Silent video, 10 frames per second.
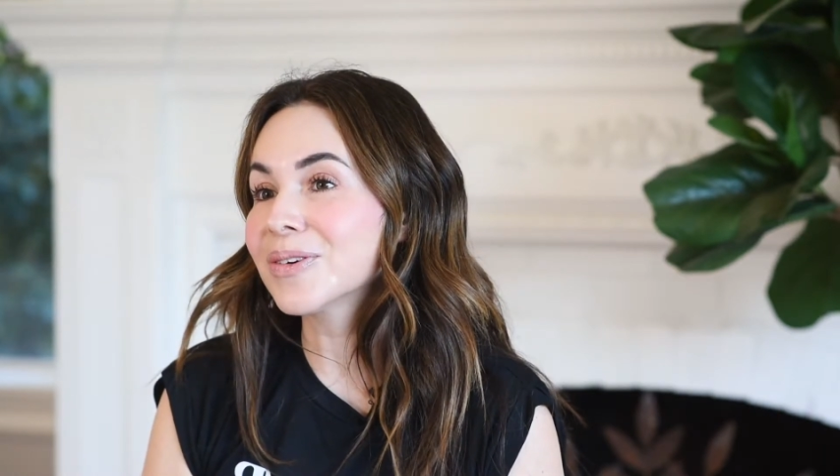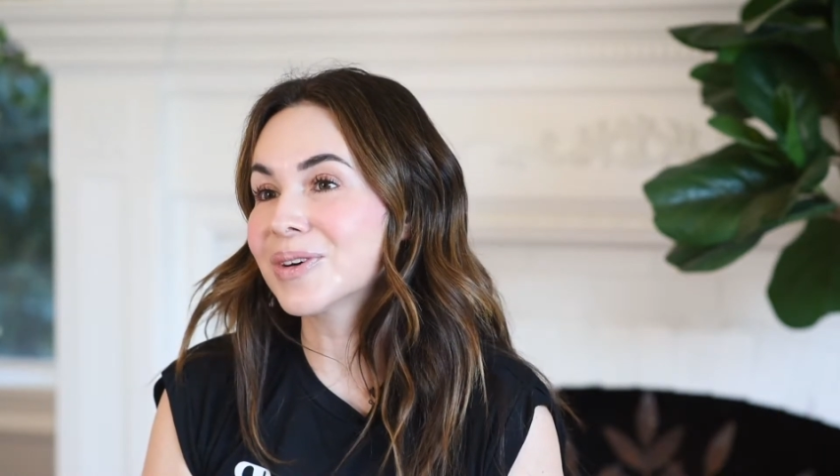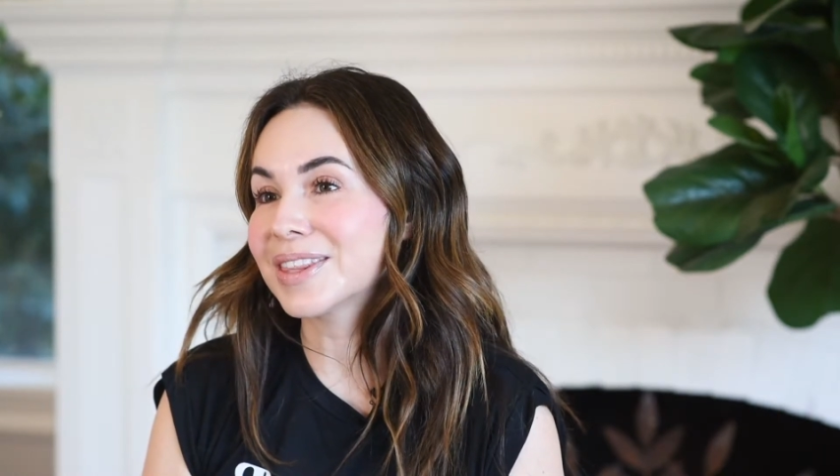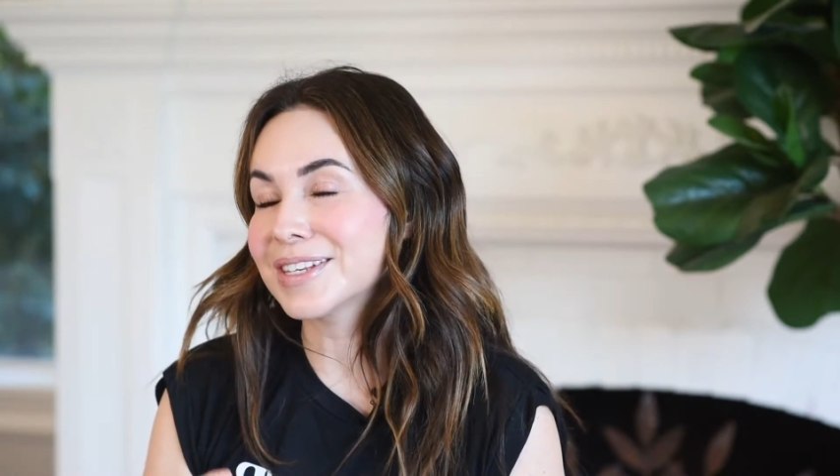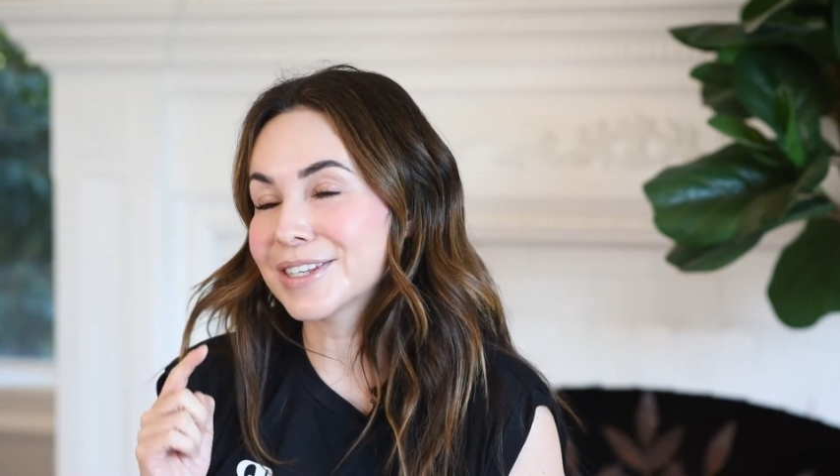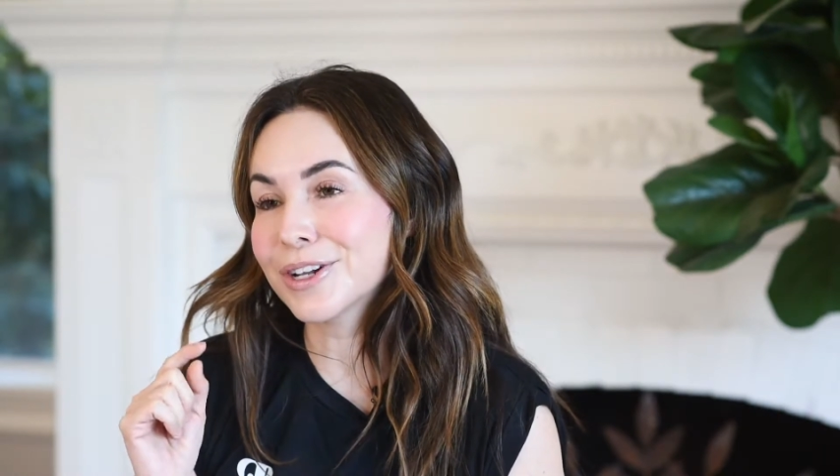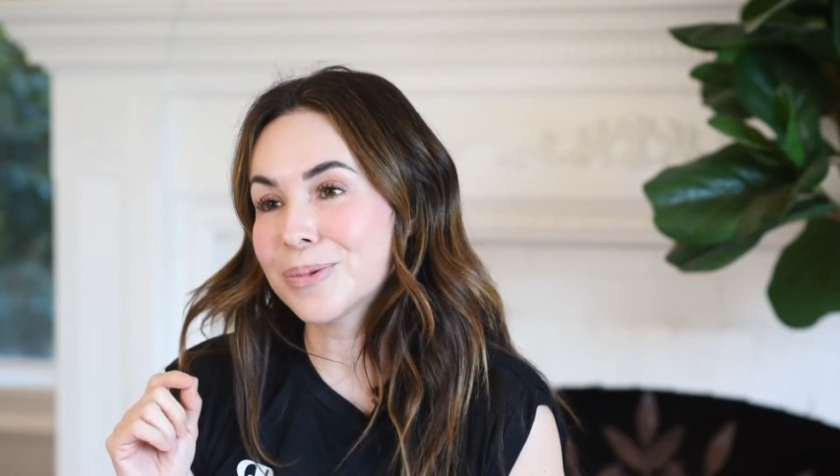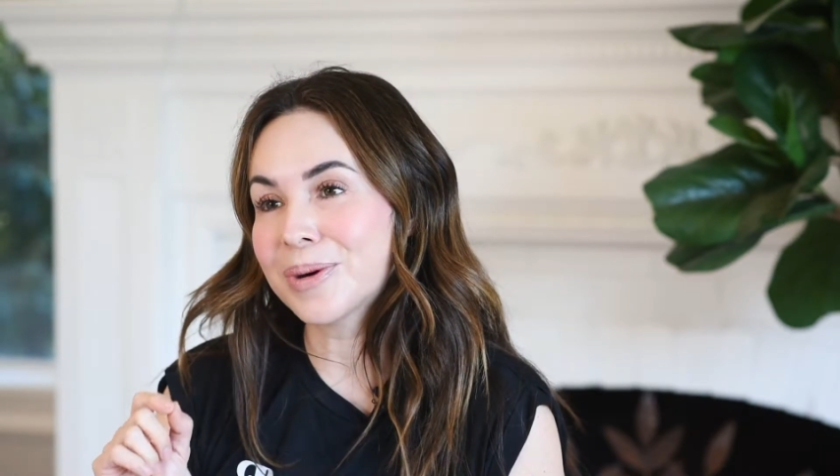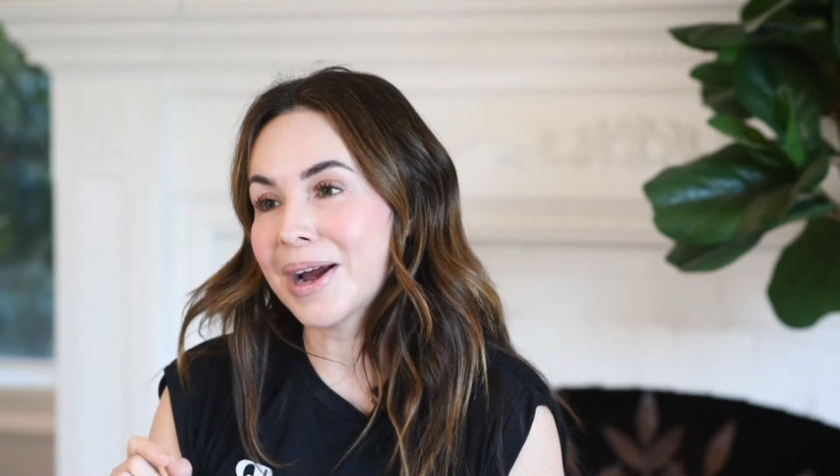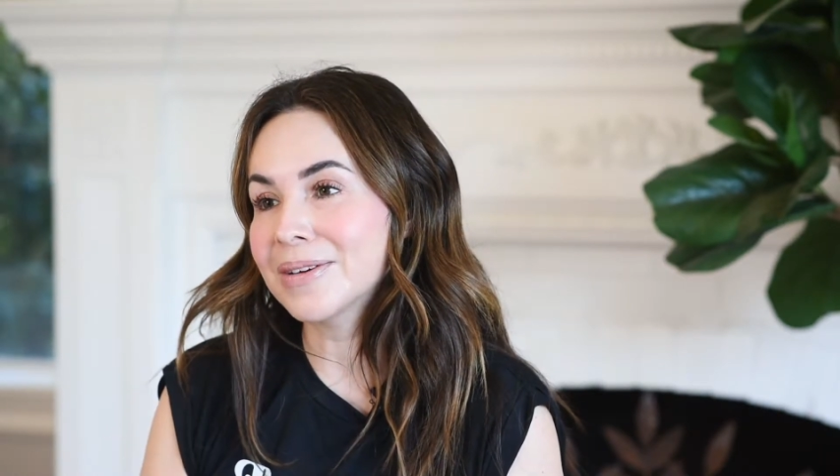with these little
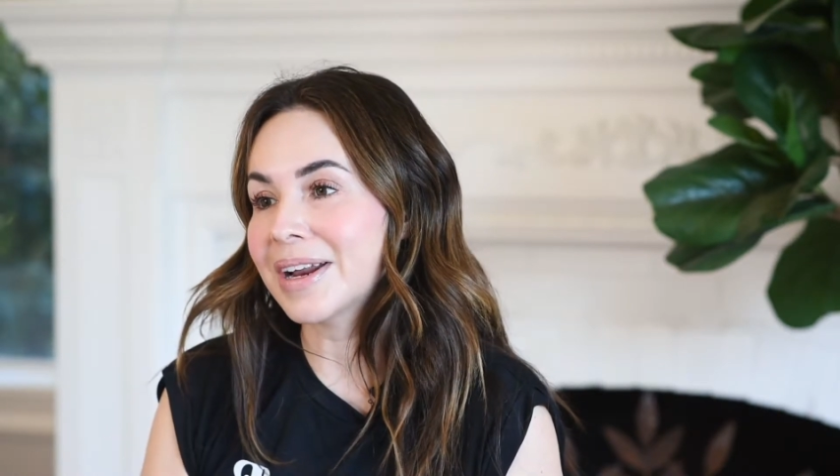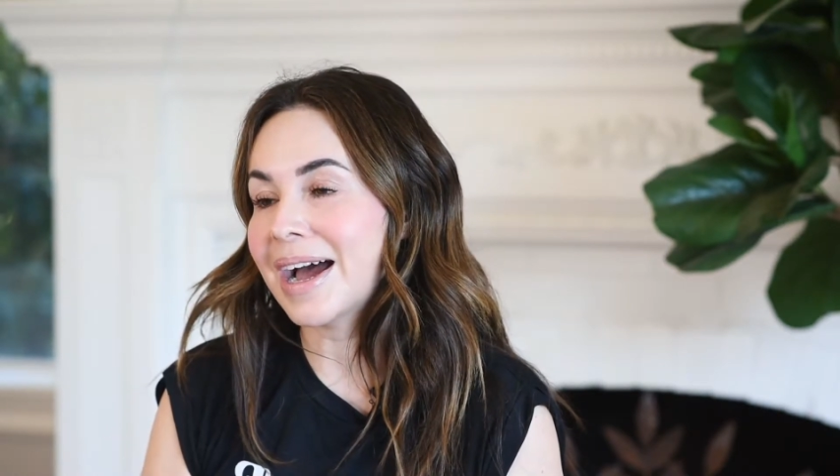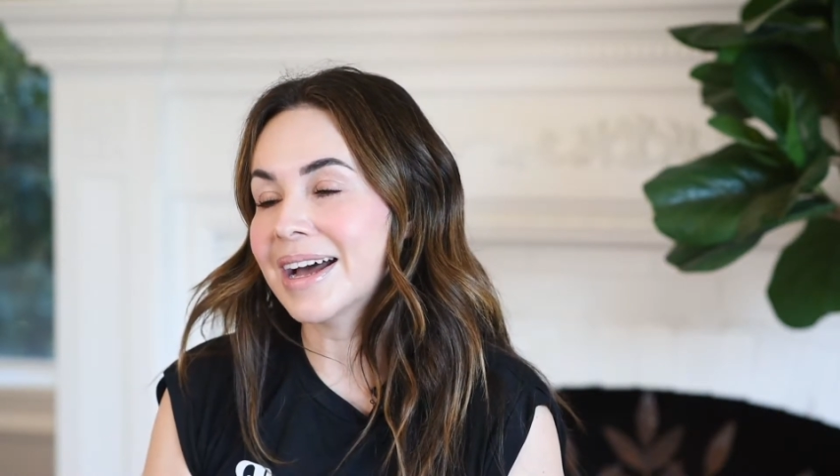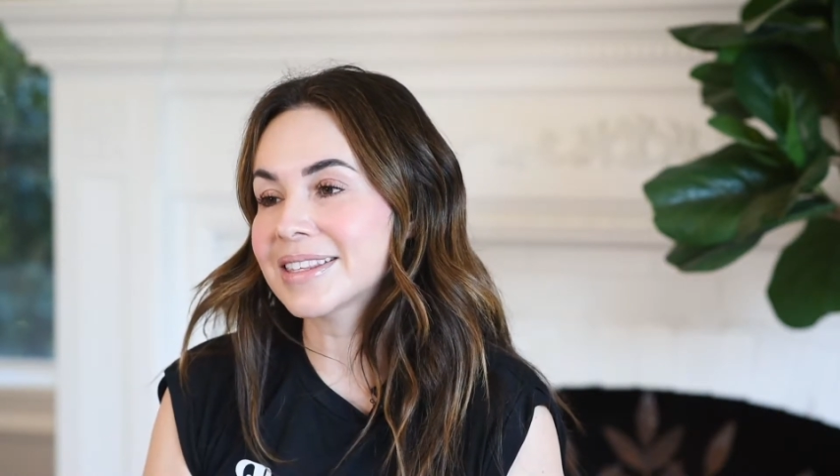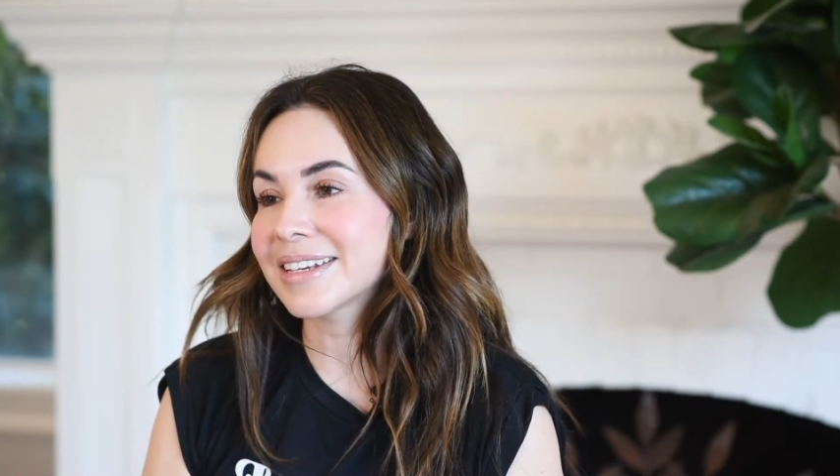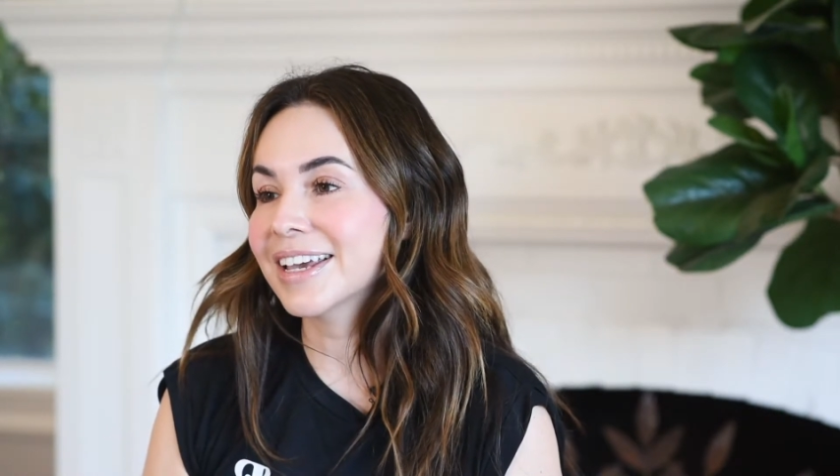brown dots.